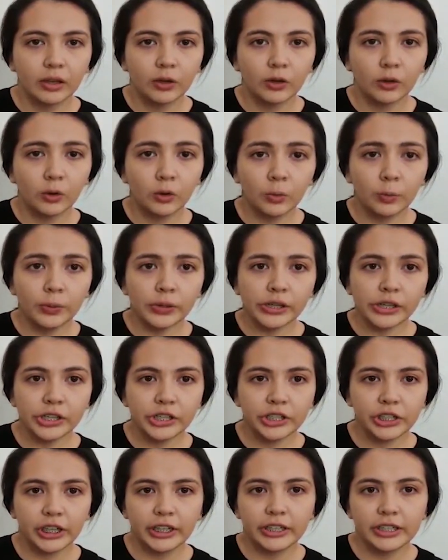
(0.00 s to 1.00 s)
Cowper
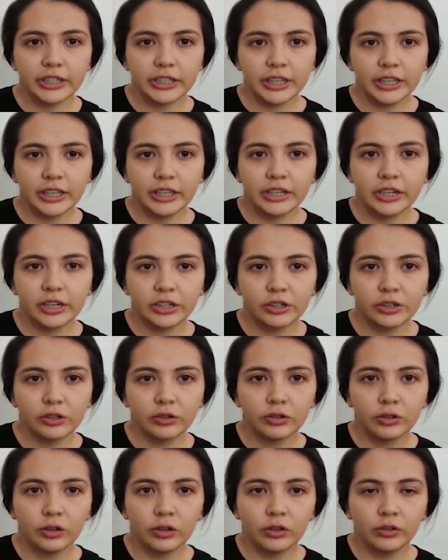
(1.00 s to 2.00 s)
changed the
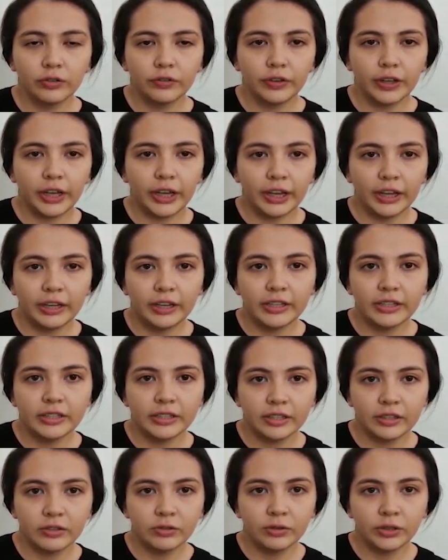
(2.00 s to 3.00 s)
direction of 18th
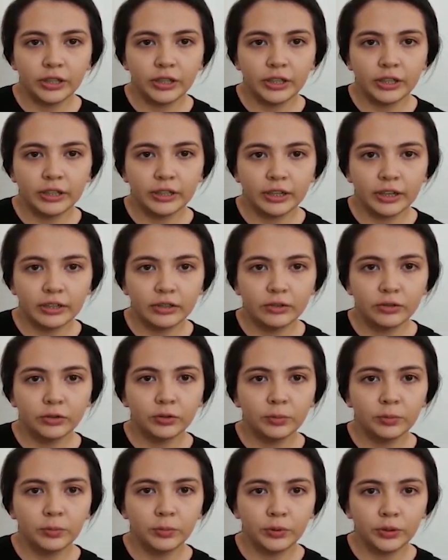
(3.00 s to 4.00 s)
century nature
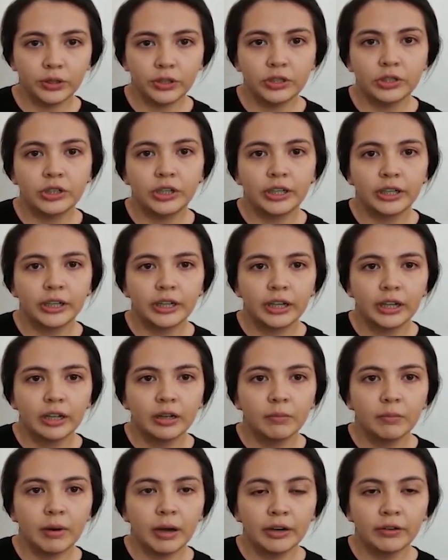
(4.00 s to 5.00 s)
poetry
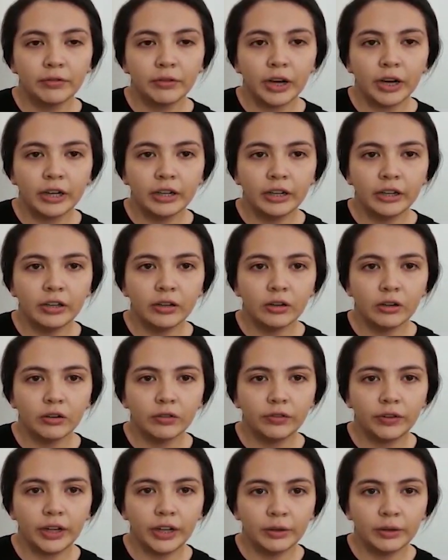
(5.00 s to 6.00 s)
by writing
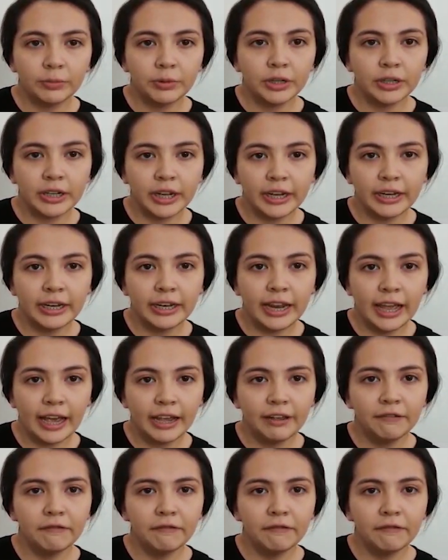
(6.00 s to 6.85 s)
of everyday life